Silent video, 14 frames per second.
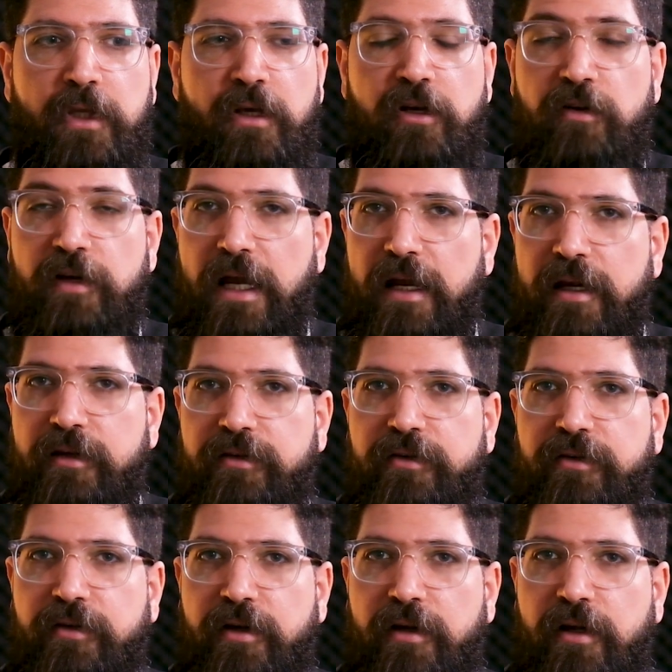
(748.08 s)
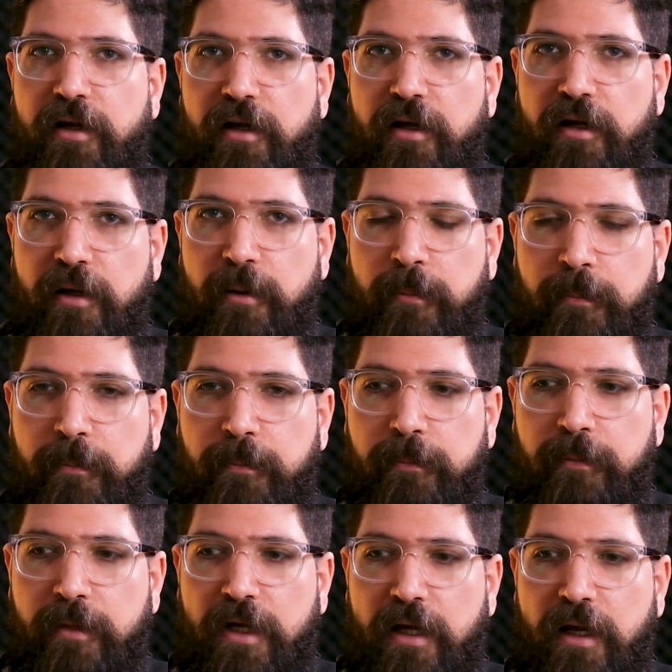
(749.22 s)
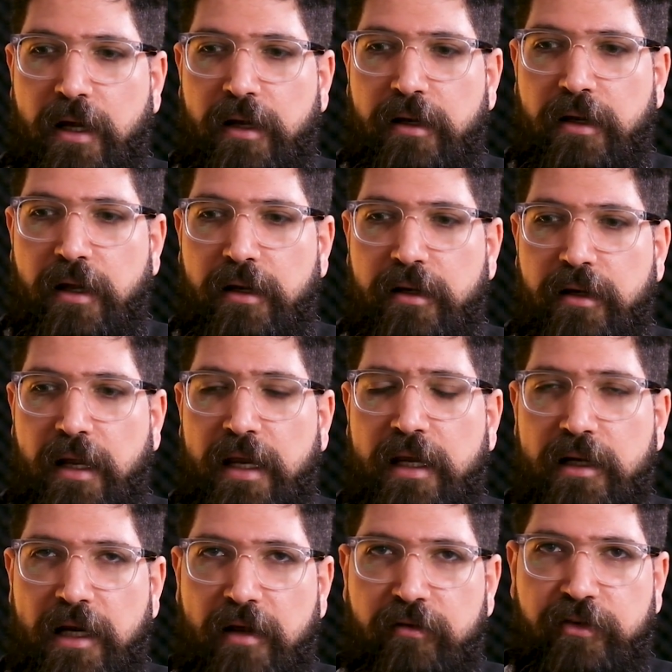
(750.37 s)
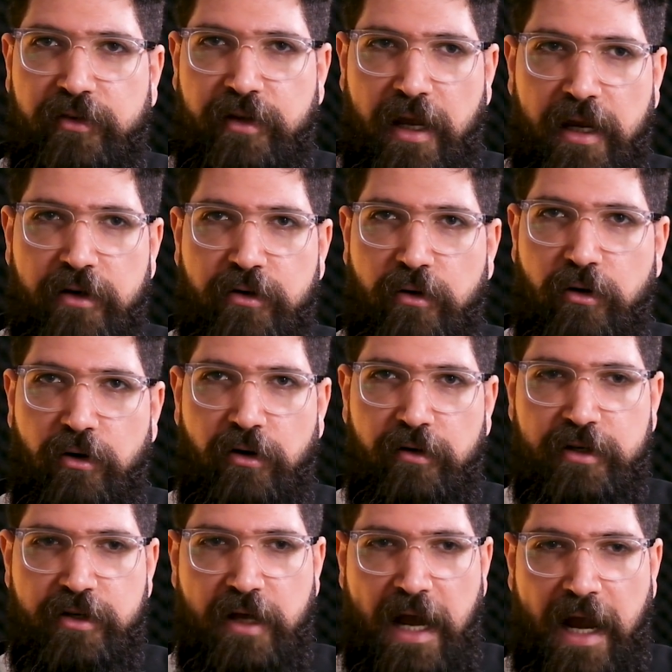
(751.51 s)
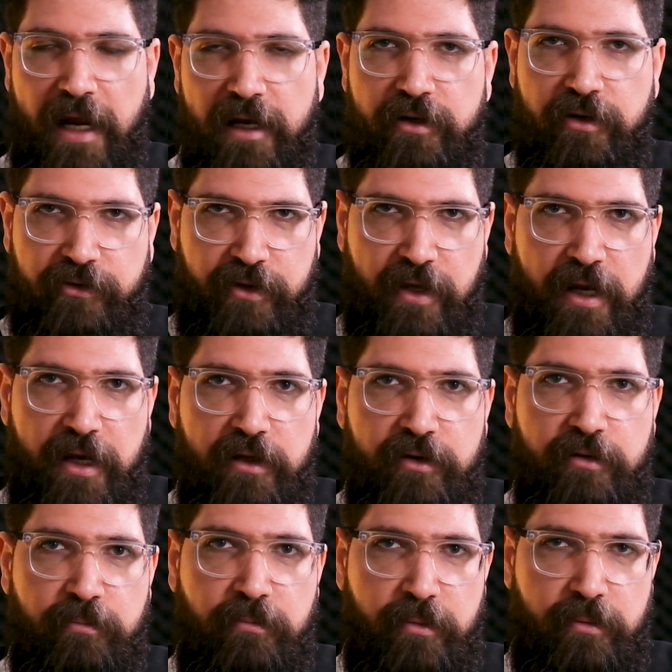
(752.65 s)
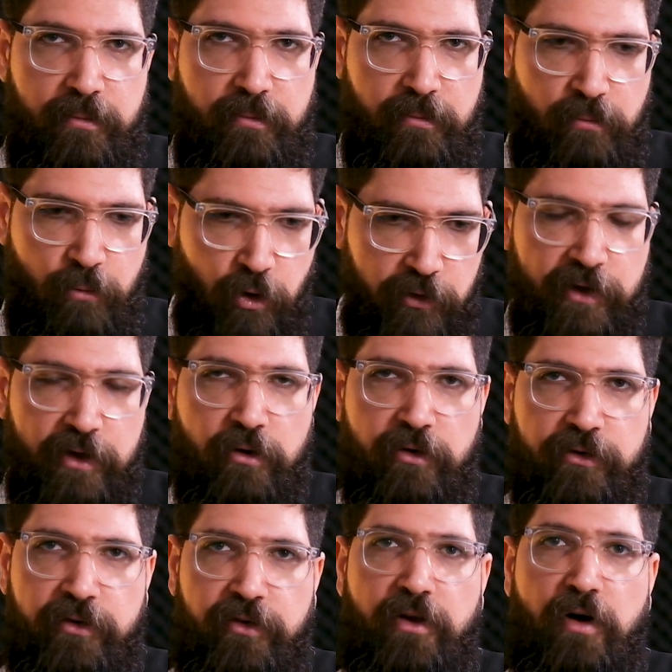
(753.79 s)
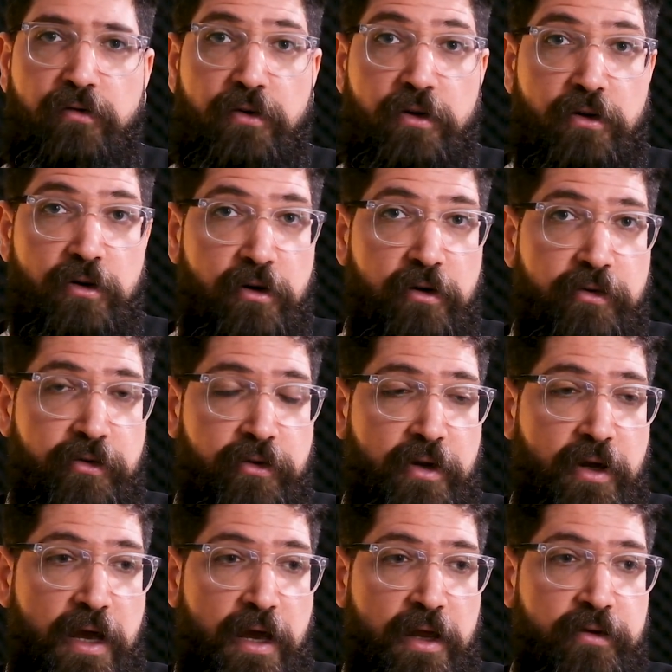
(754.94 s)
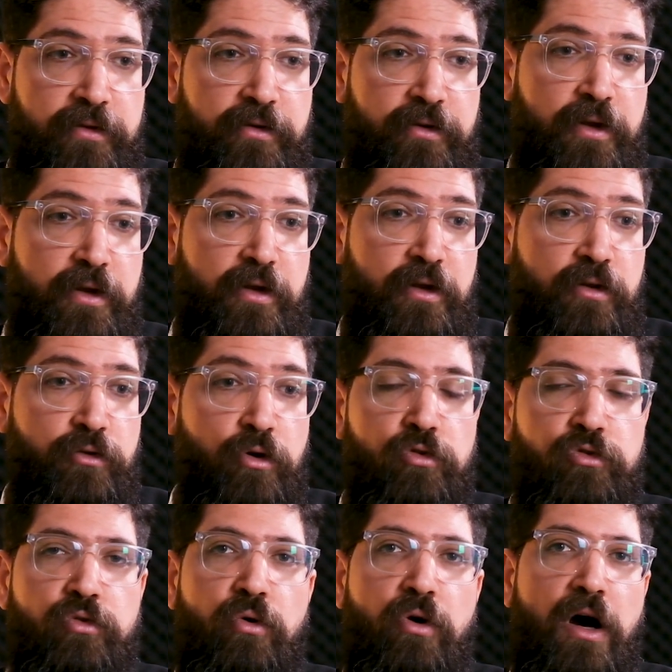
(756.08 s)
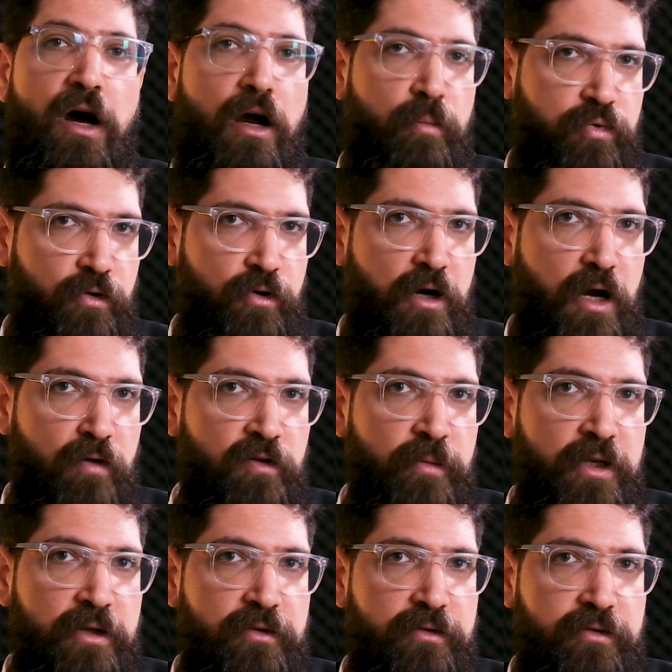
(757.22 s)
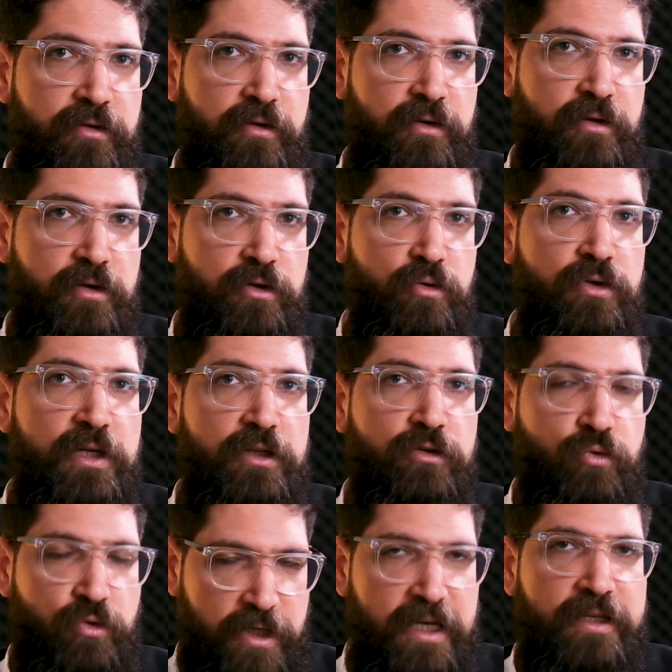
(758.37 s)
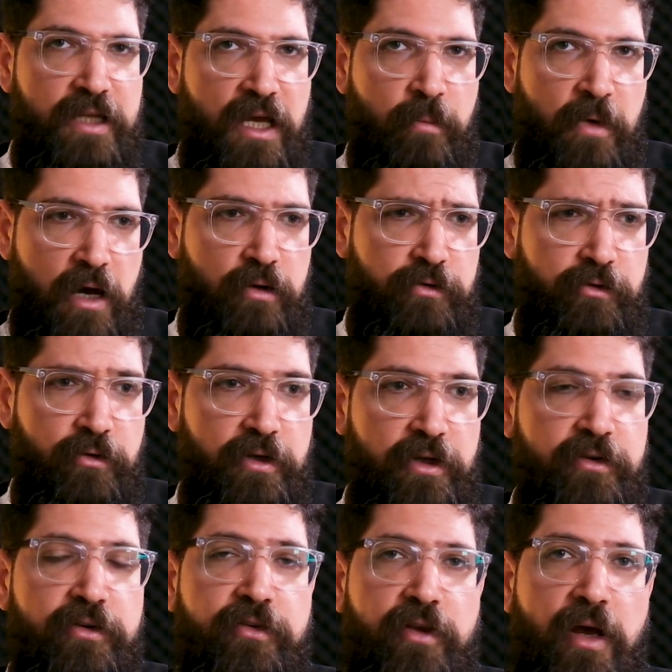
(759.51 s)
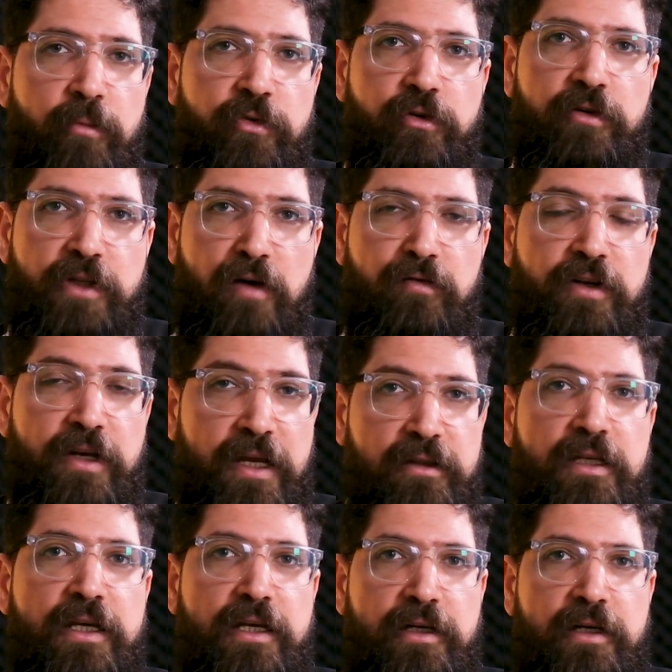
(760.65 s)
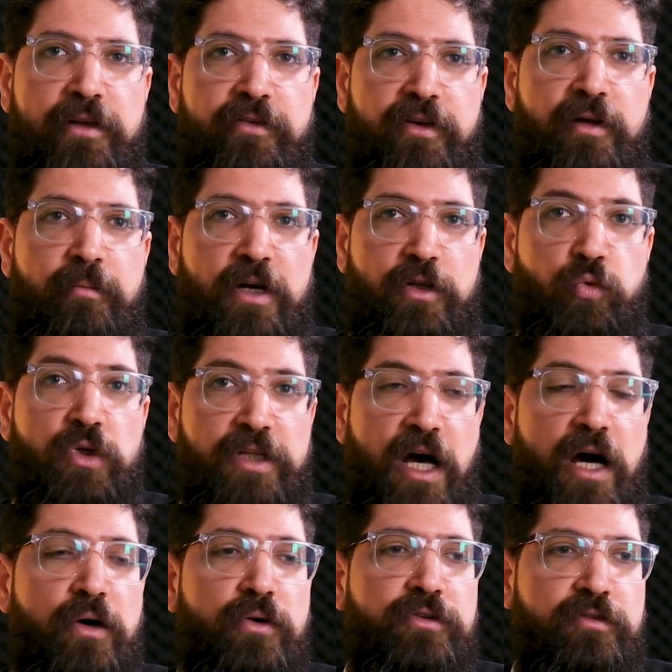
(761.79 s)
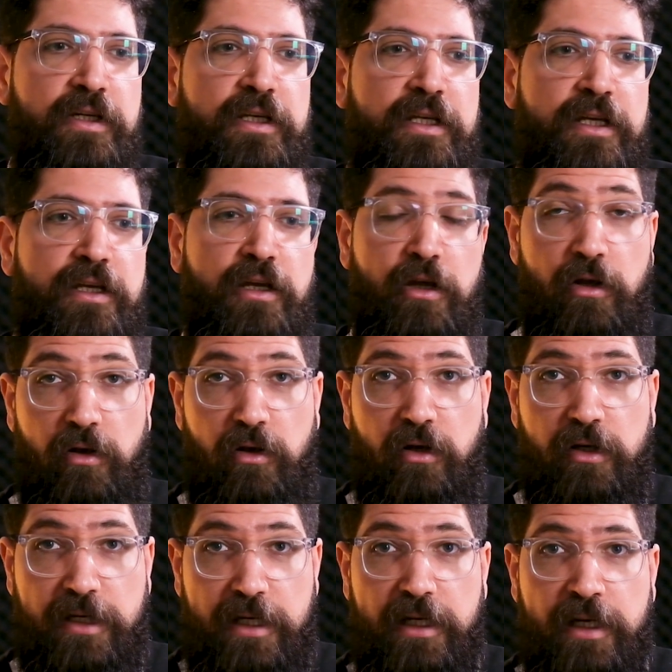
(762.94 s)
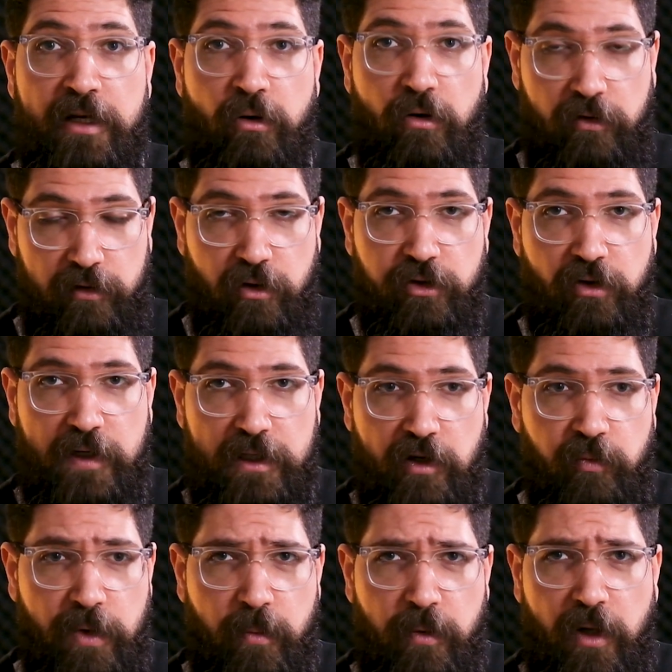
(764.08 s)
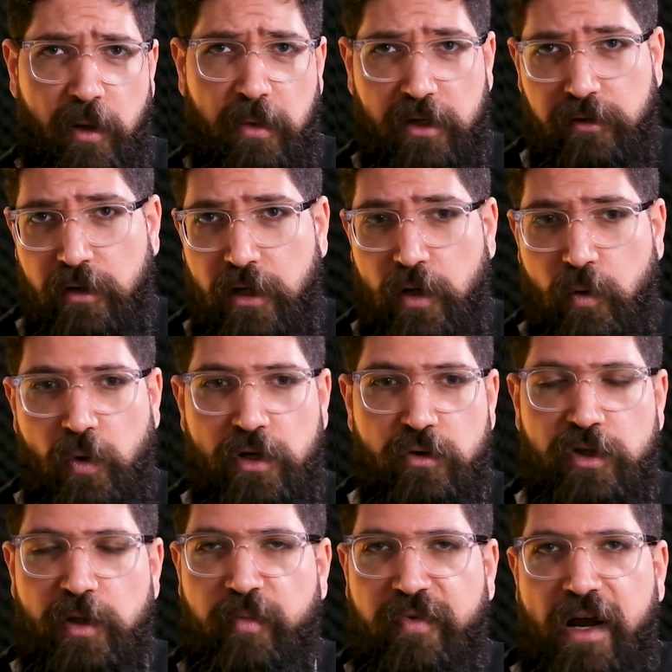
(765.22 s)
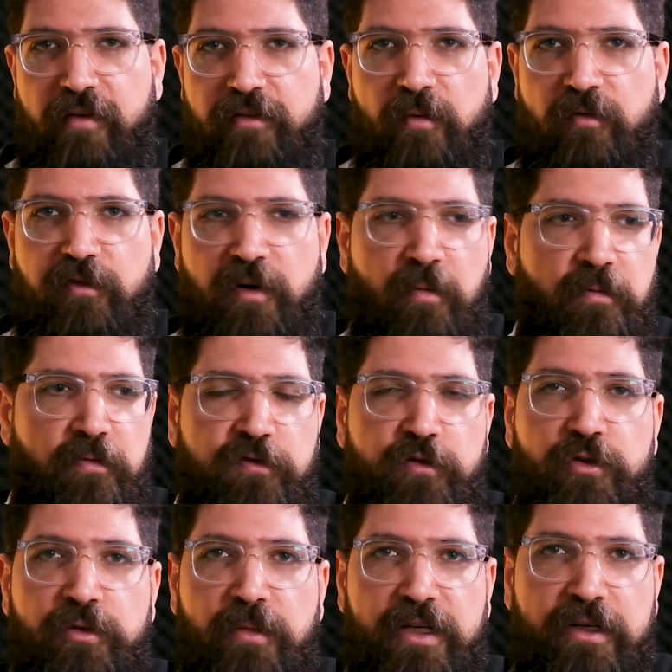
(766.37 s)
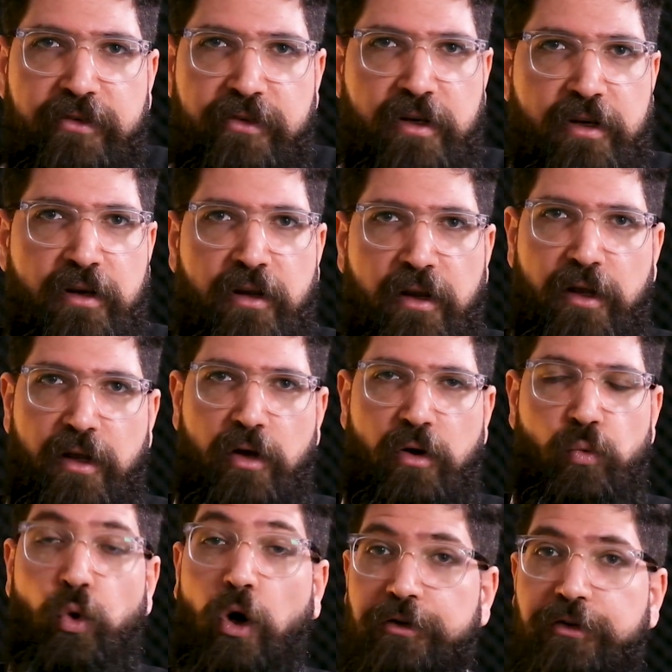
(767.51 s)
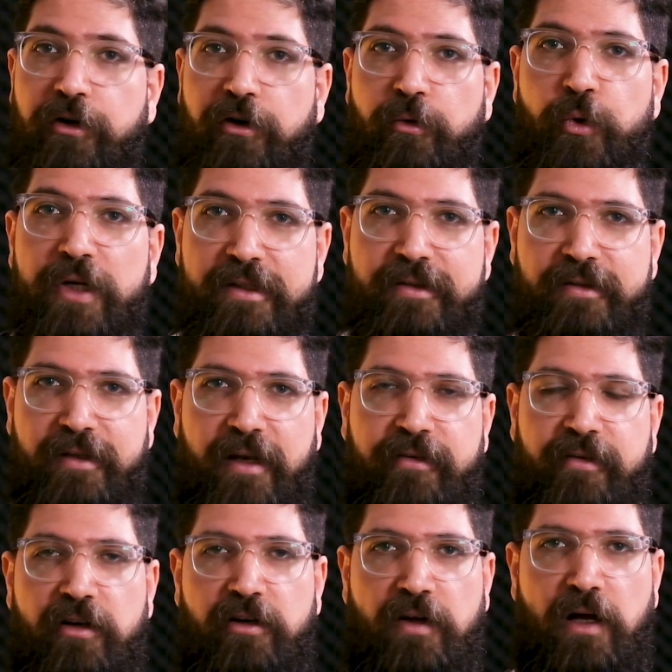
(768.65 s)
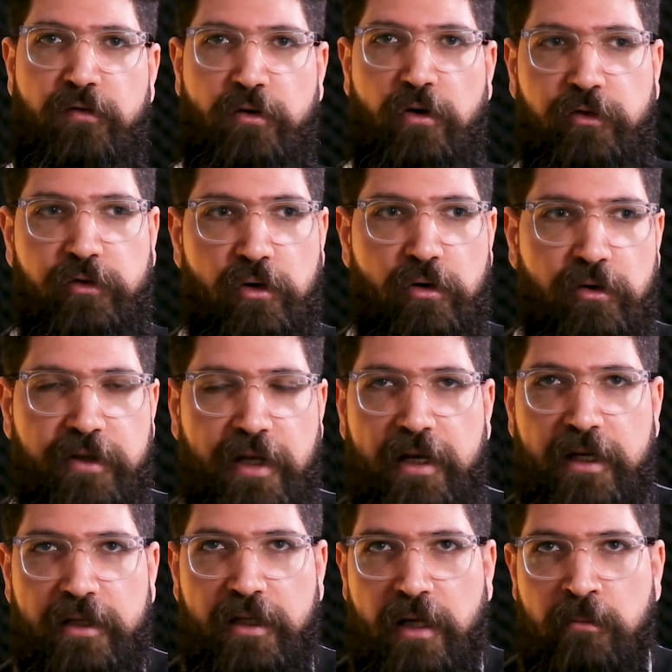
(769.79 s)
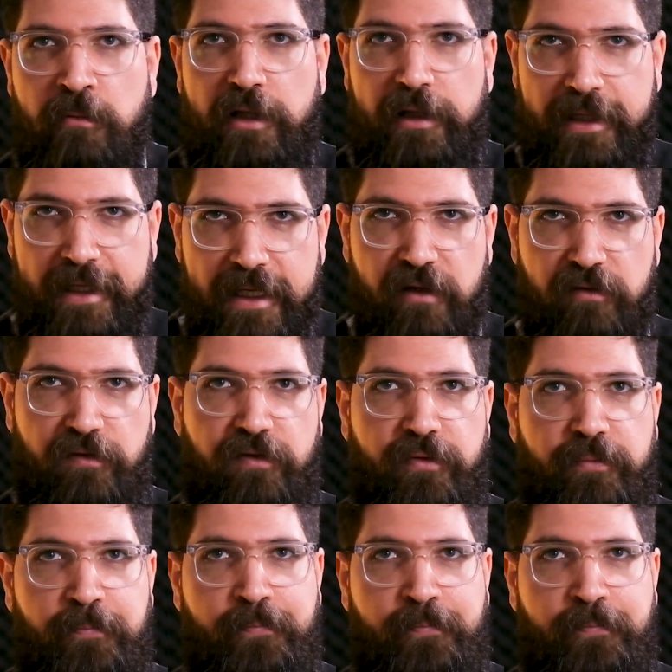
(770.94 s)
create an enclave state or an island state, mostly consists of the Kurds, and those who are pro-government, you need to kick them out. So it's some sort of an ethnic cleansing, but without really killing or slaughtering these people. But when you deprive them from food, medicine, water, wheat, etc., of course, you're telling them leave.